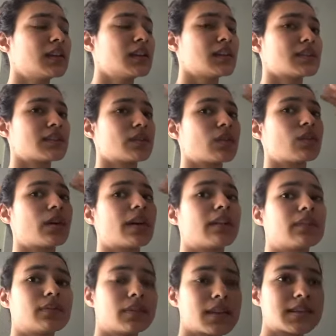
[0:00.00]
So I have
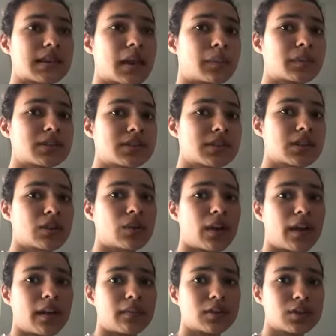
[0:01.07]
assignments due, I
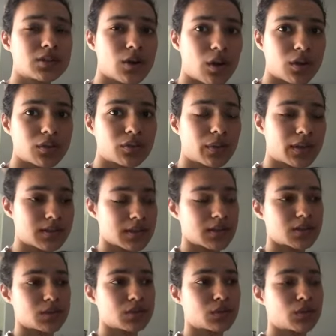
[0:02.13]
have a talk to
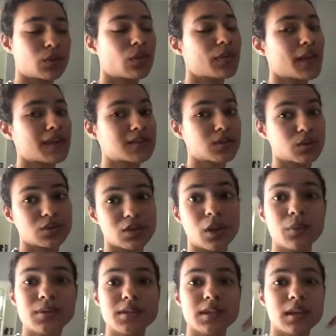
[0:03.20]
attend to, that's on
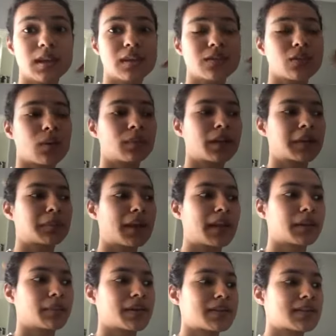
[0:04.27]
Tuesday, so I'm like
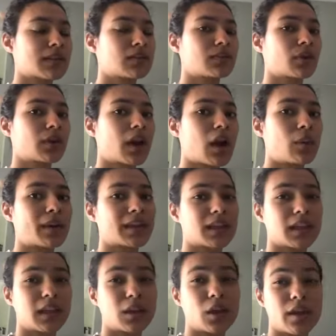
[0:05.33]
planning myself on how I can
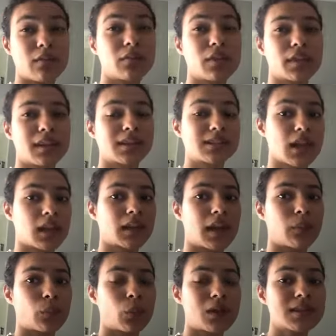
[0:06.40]
get everything done at
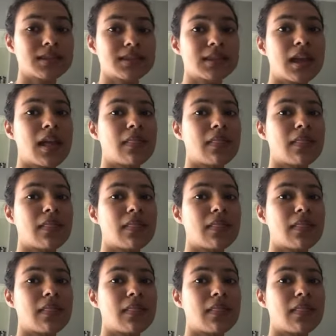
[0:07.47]
once.